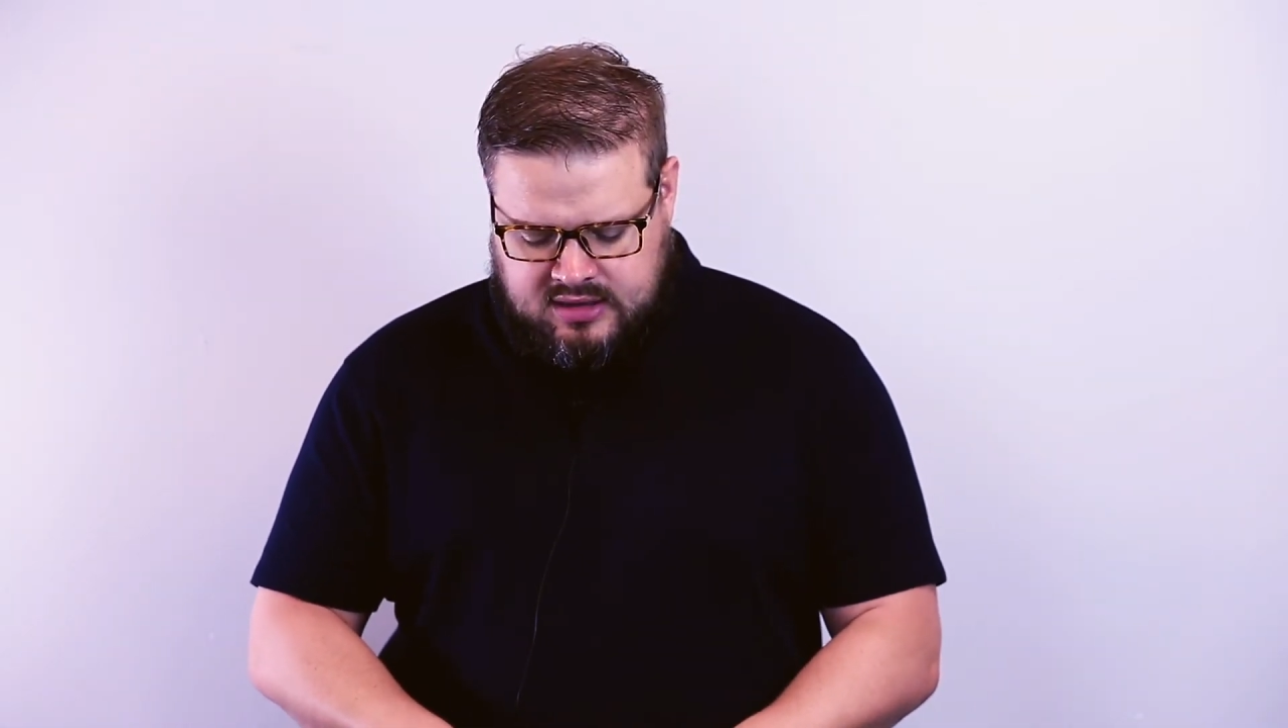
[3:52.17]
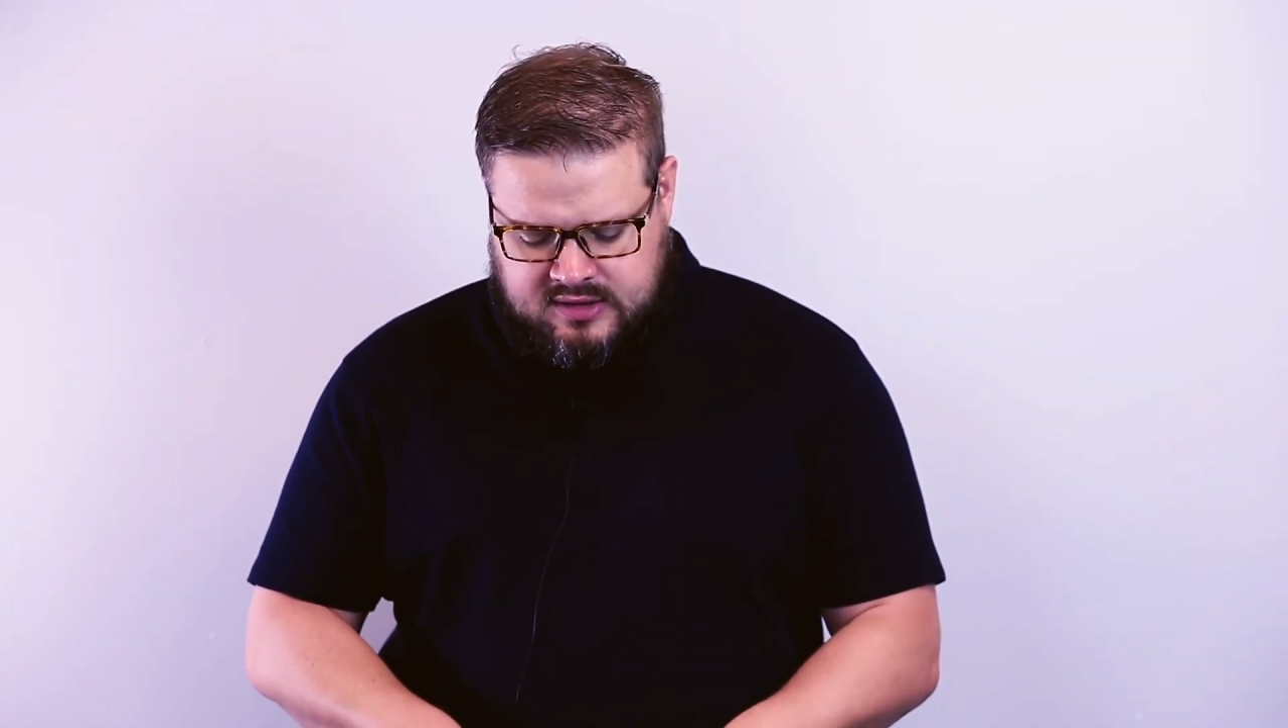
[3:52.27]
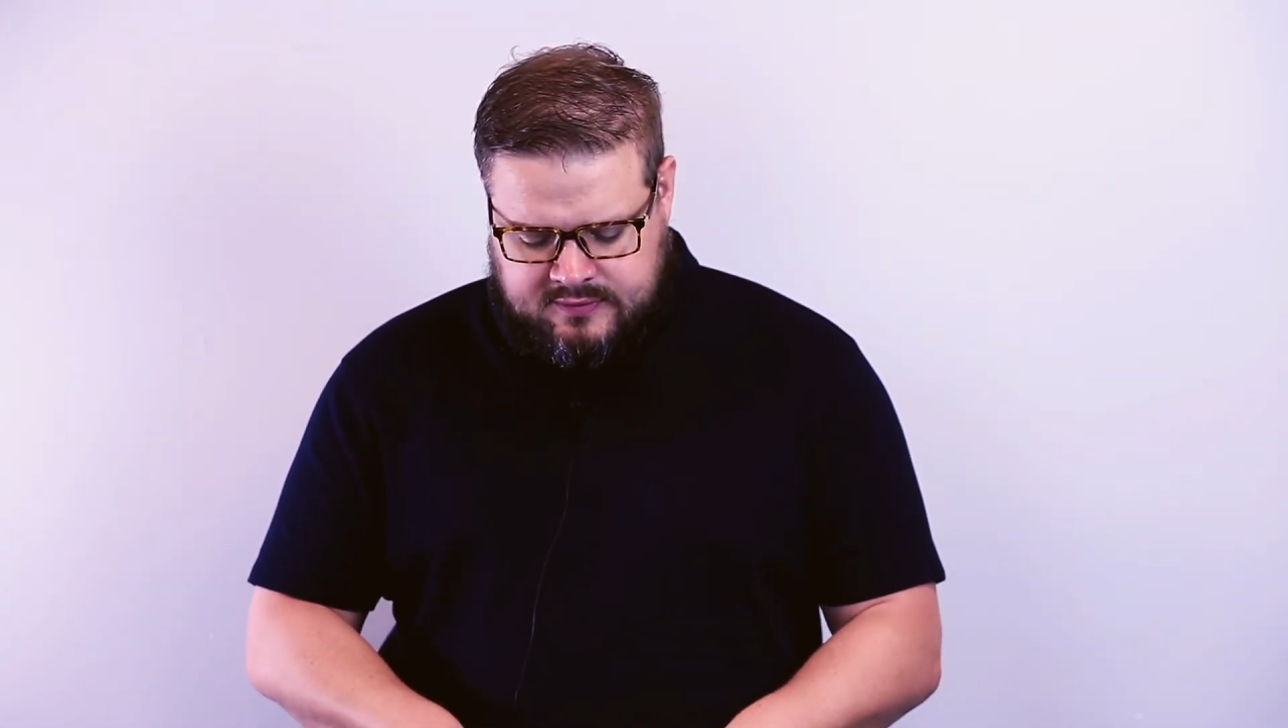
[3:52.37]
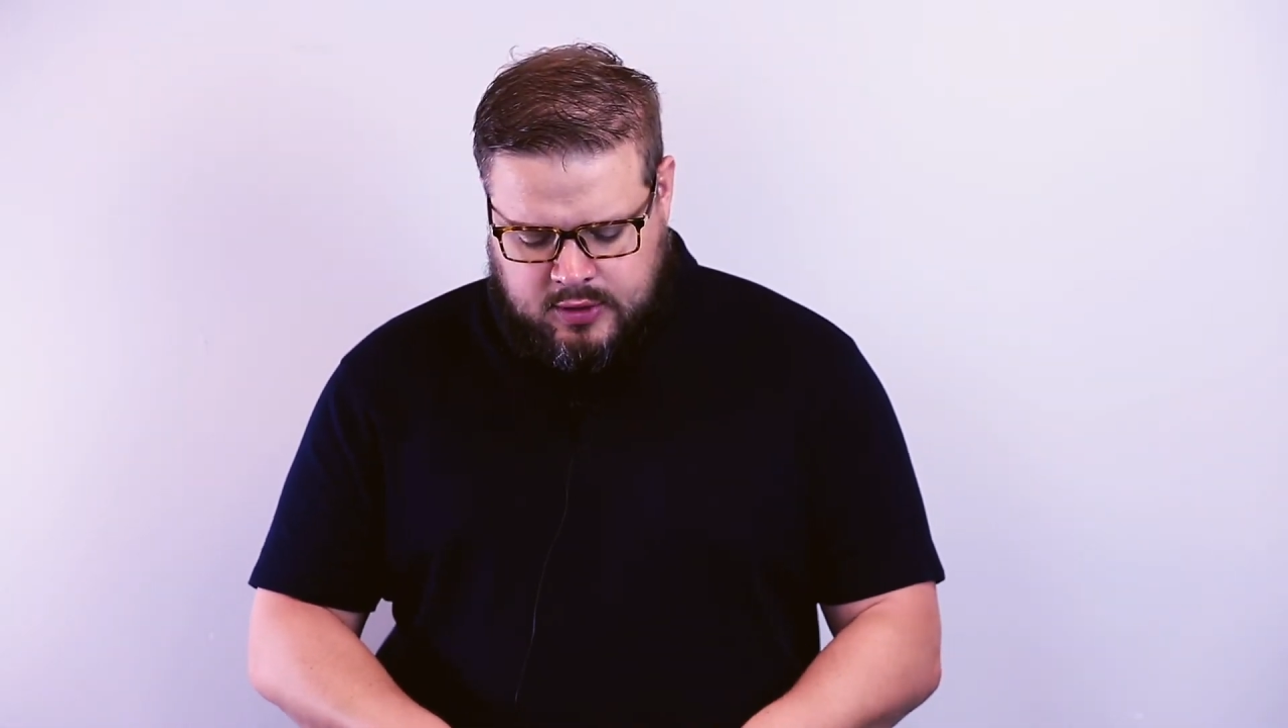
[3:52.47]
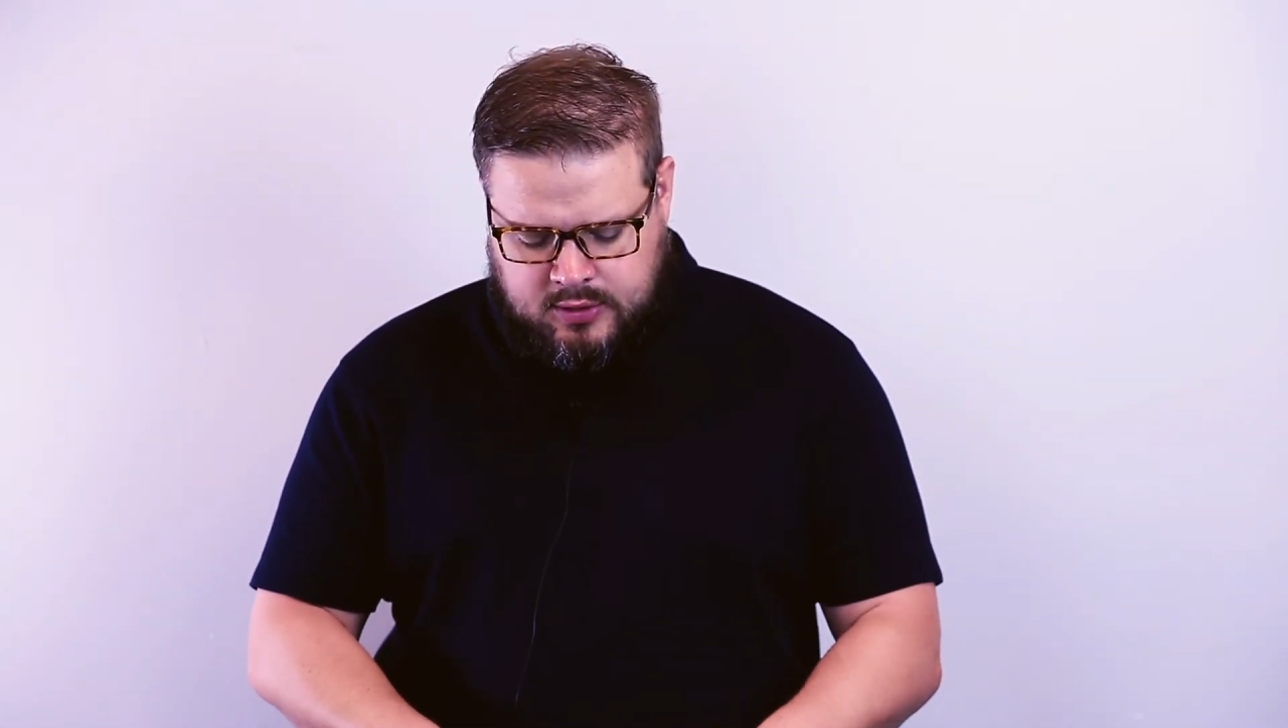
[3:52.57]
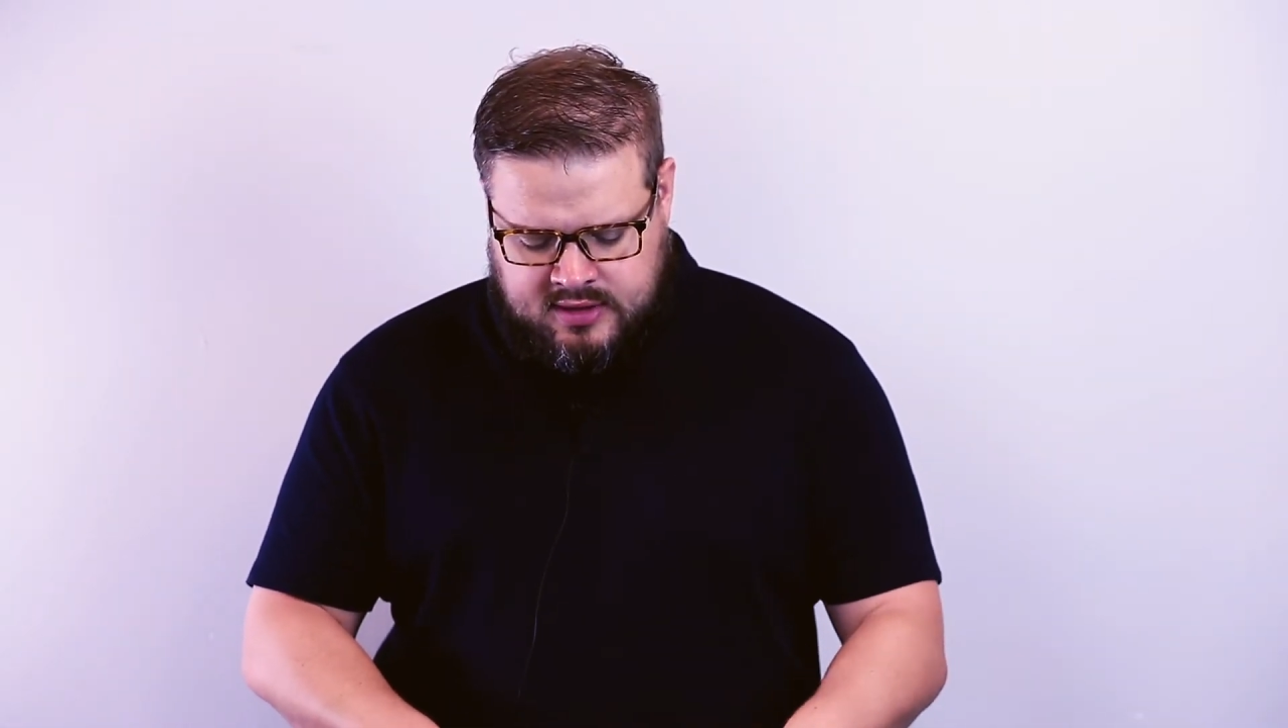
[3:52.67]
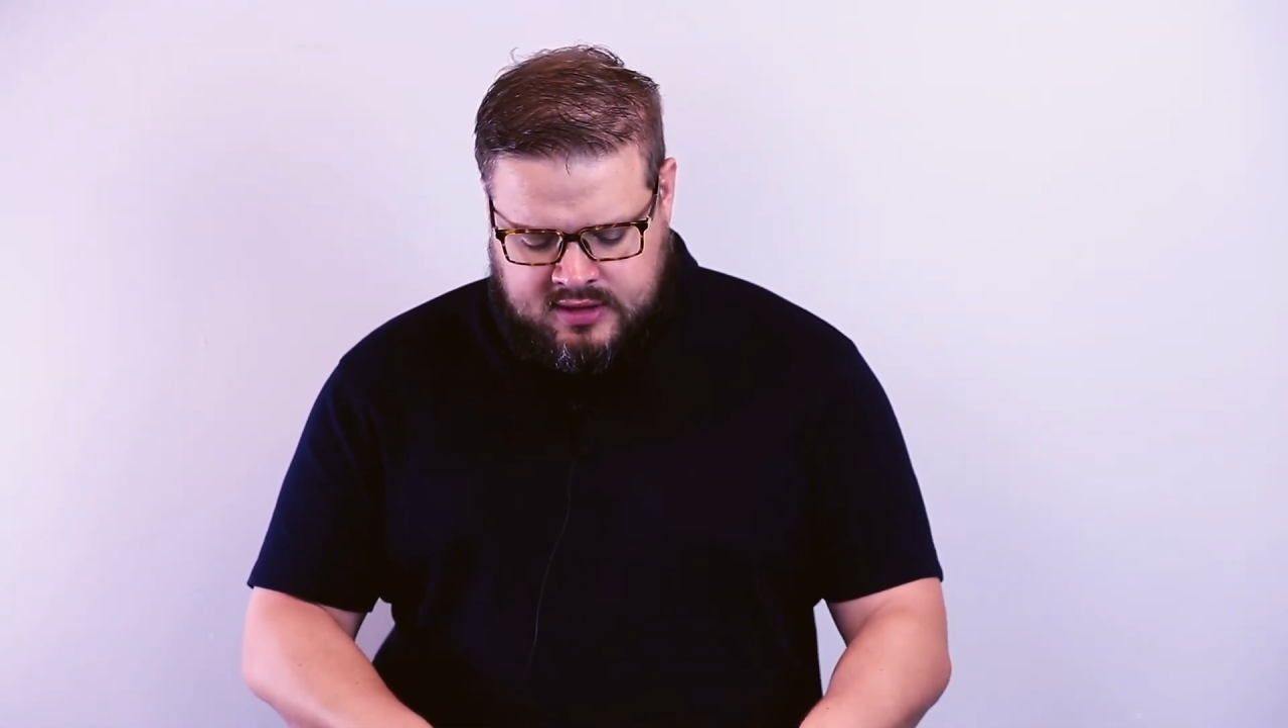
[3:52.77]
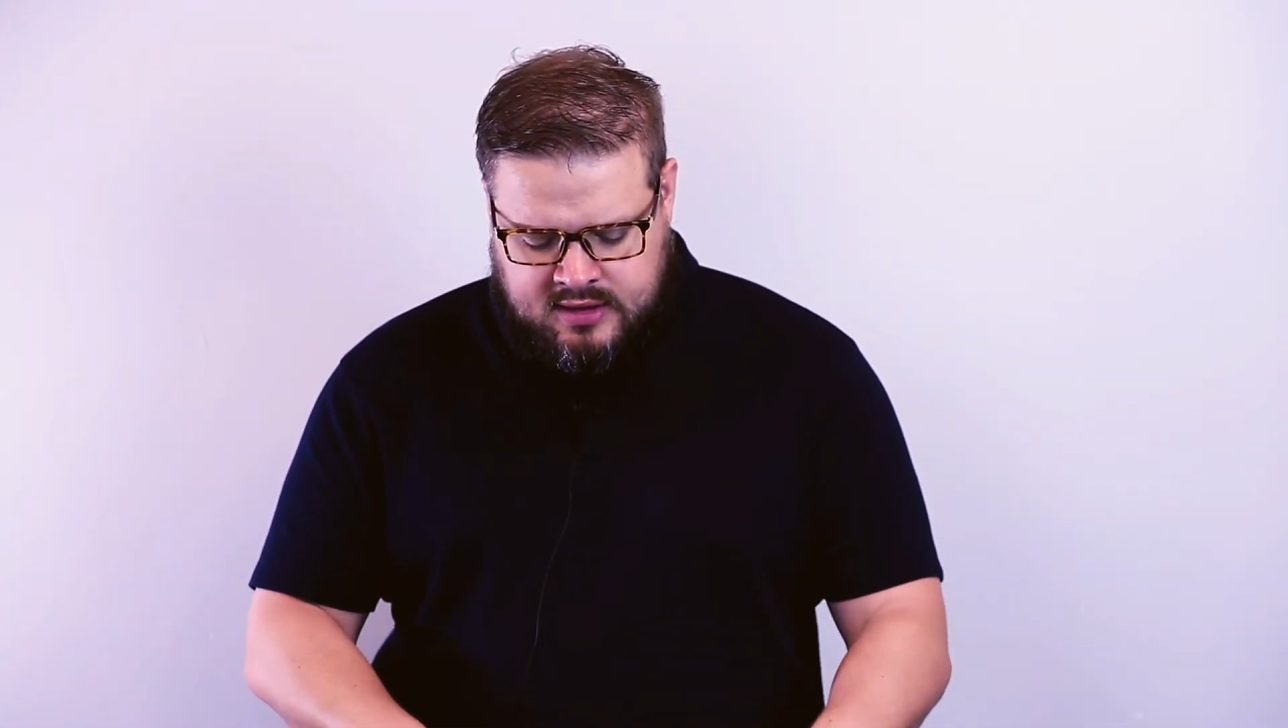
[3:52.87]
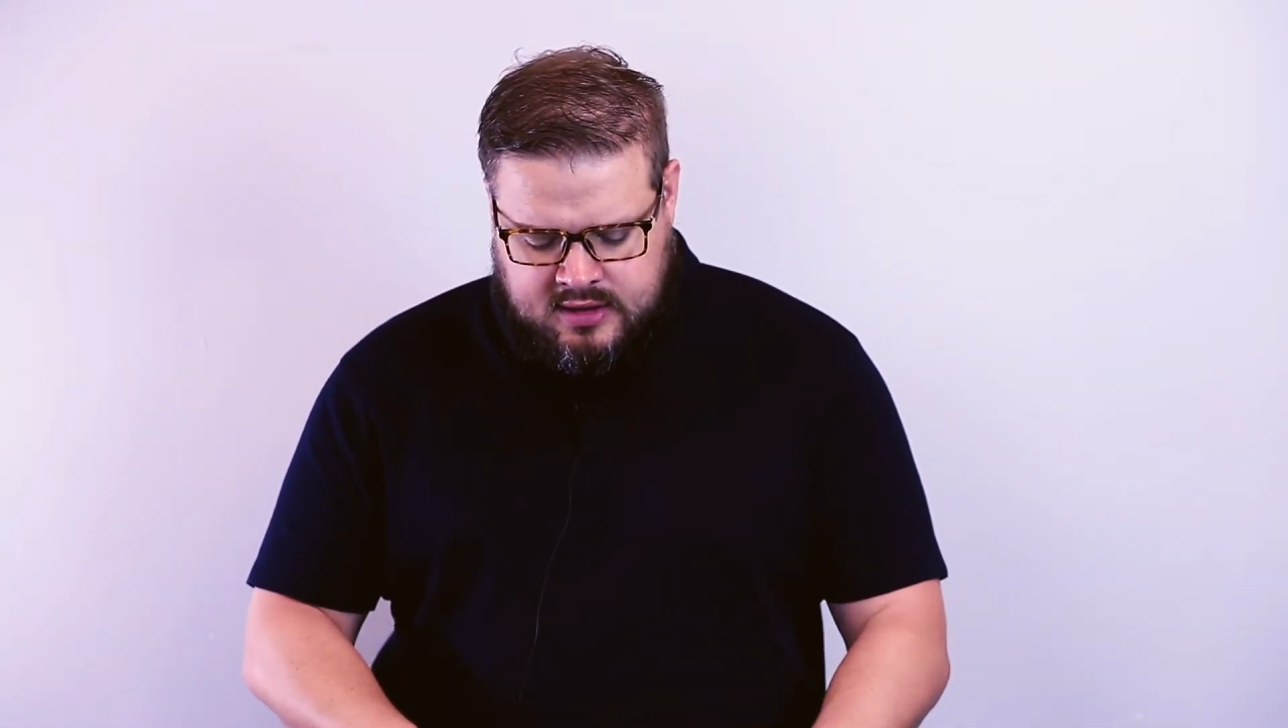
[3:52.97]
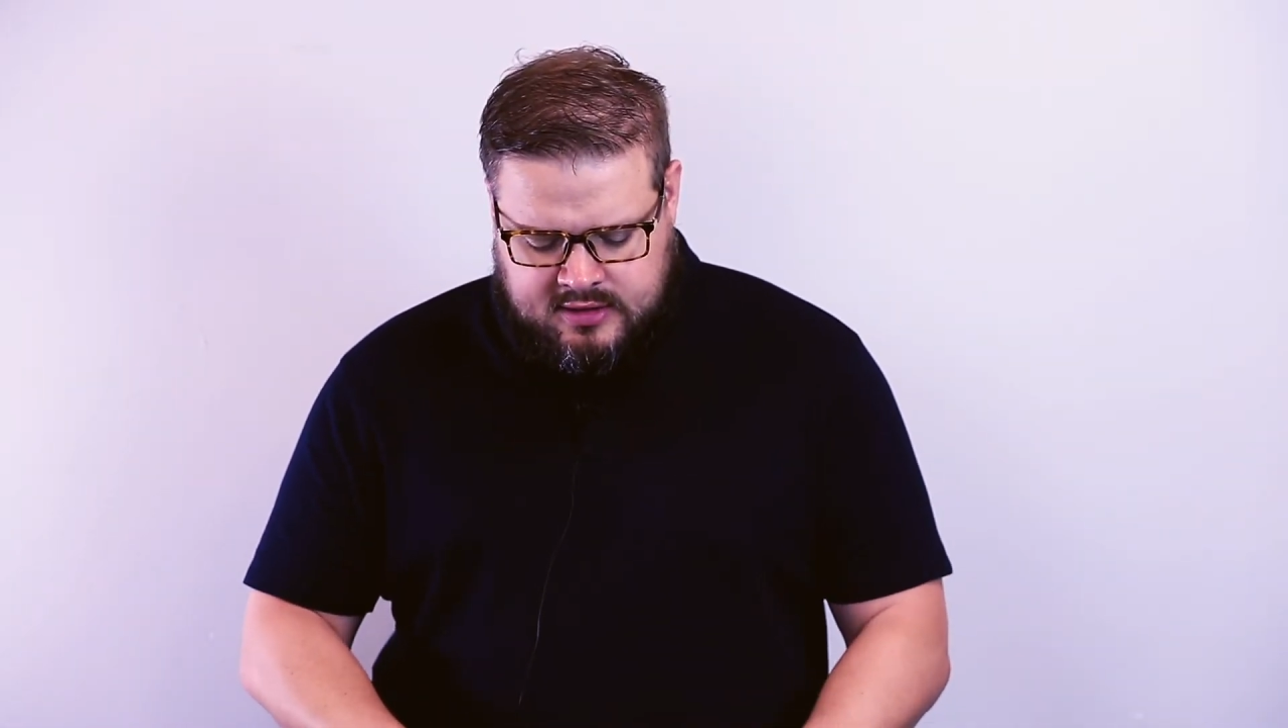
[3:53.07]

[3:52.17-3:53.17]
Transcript: devoted